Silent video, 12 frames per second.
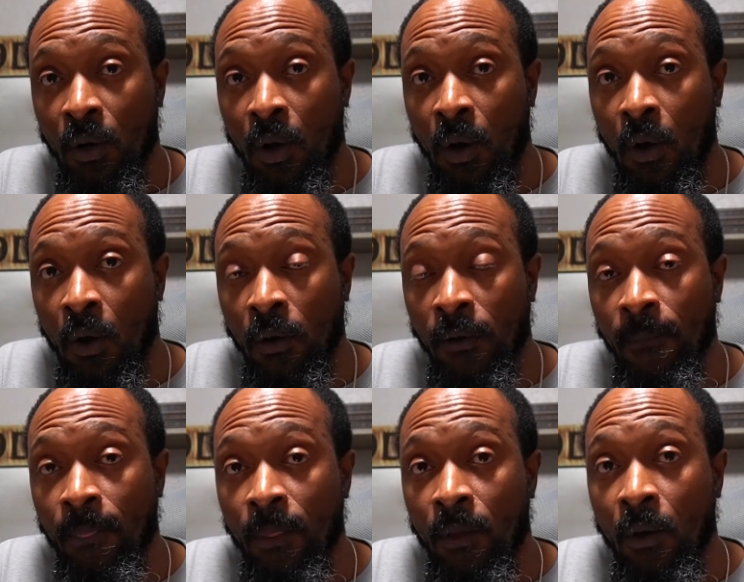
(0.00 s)

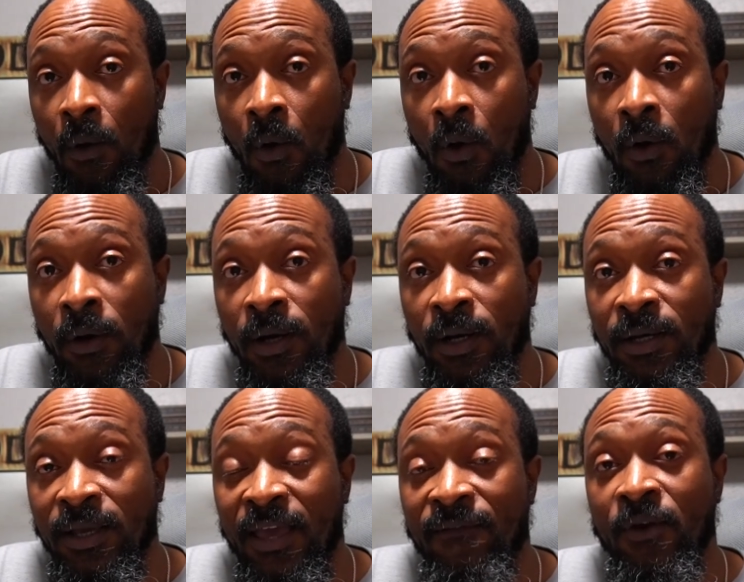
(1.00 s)
or
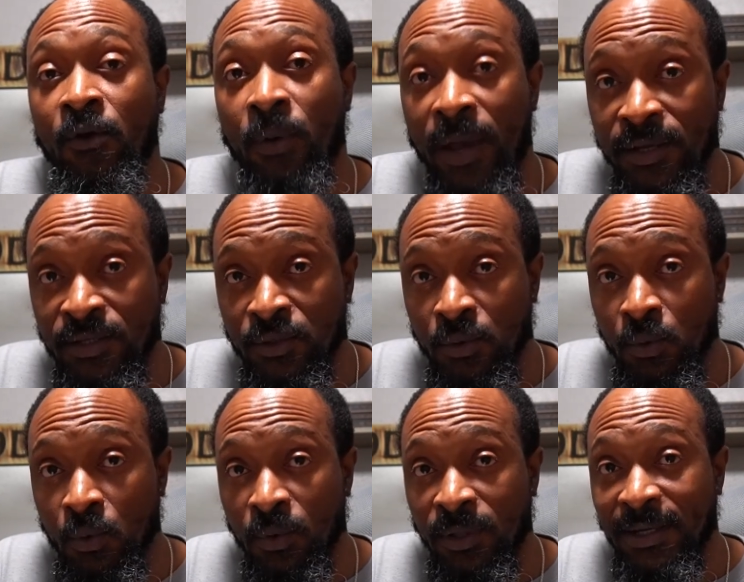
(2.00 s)
giving credit
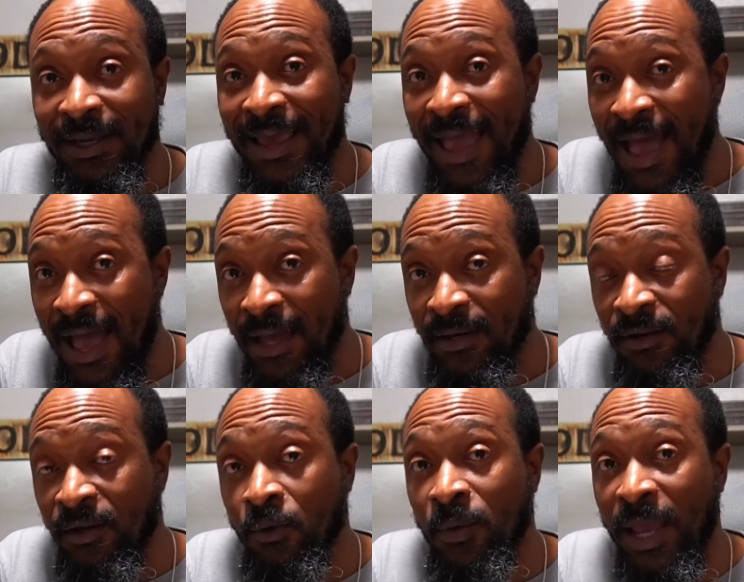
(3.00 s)
to God,
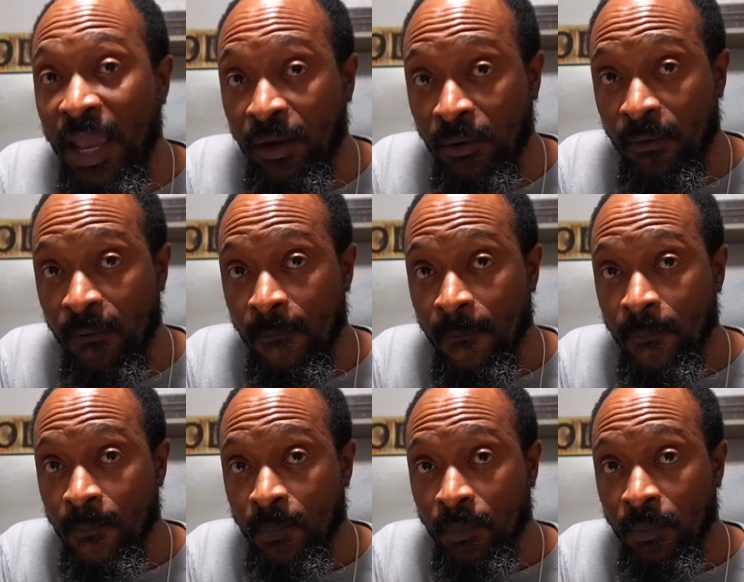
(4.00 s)
the creator,
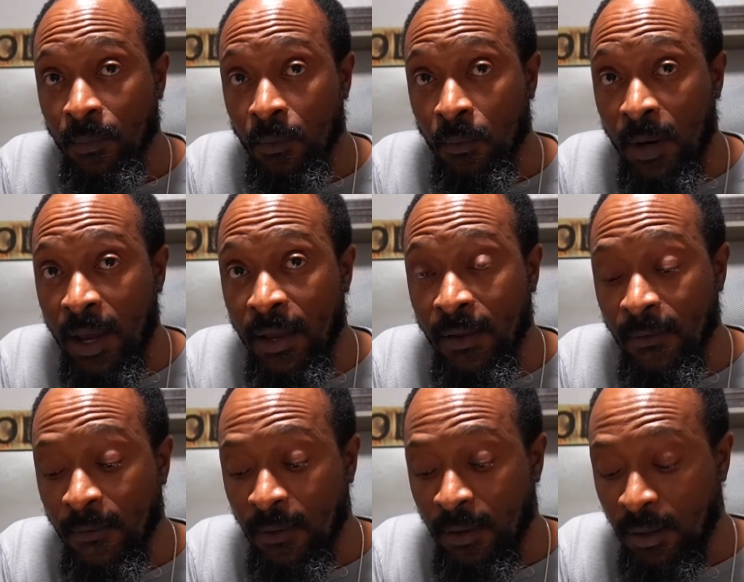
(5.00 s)

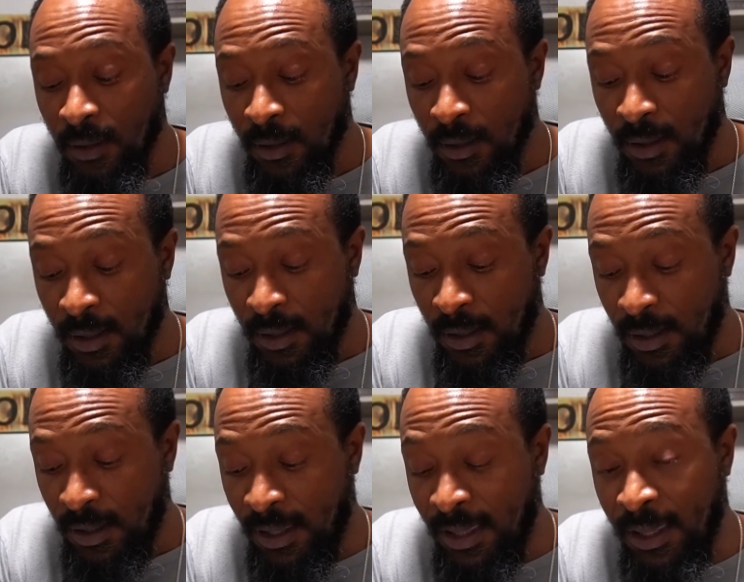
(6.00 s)
right?
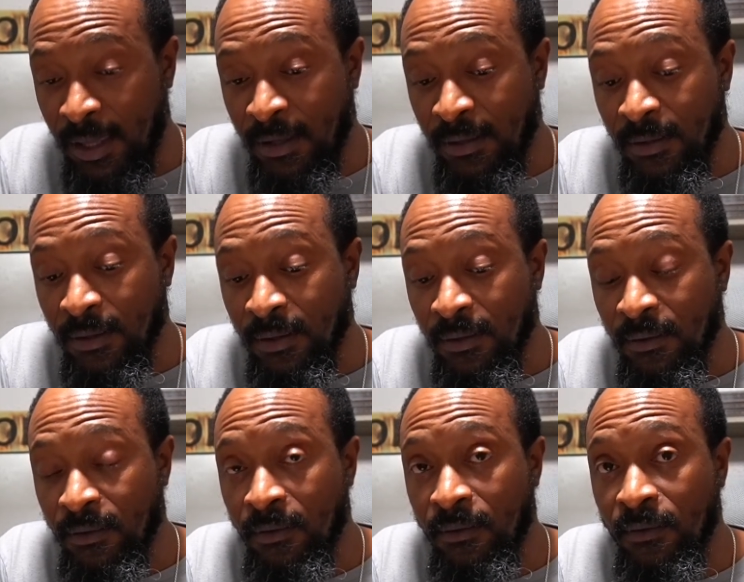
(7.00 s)
And
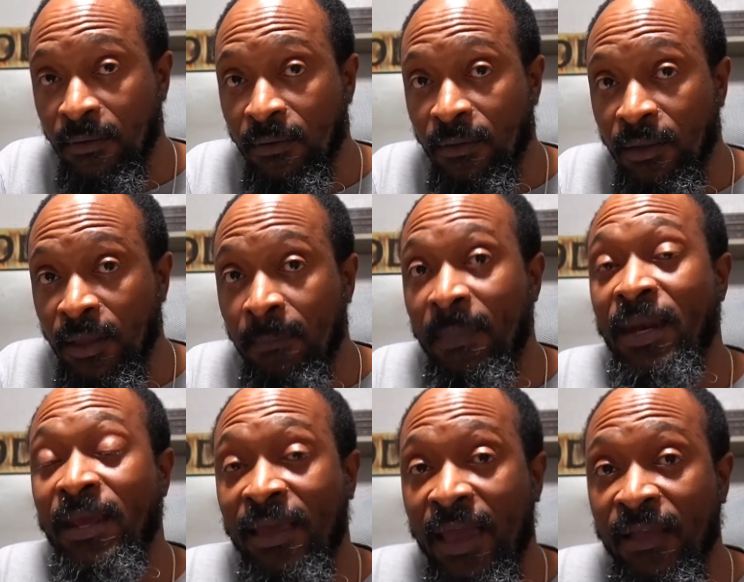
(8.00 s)
in
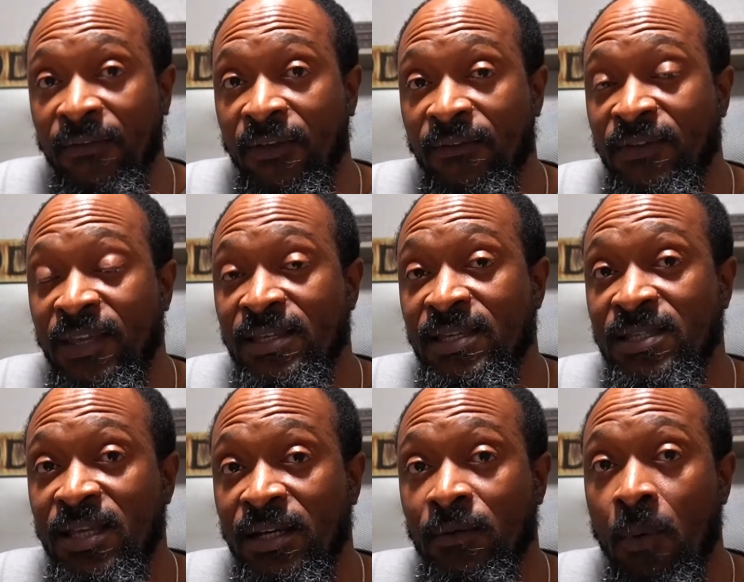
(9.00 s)
many cases, this is
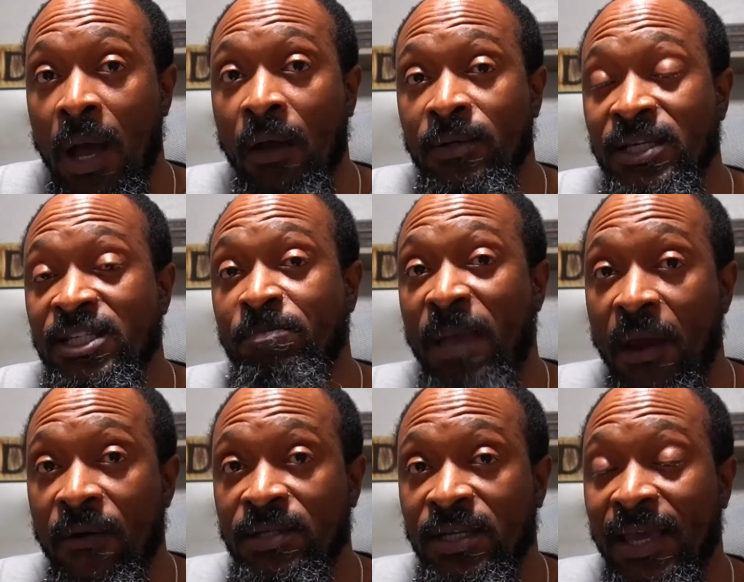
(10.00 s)
done while
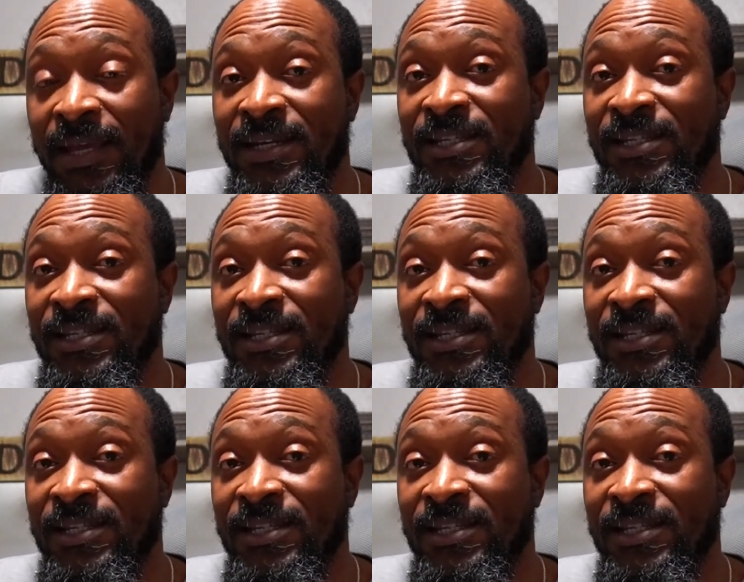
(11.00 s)
disparaging and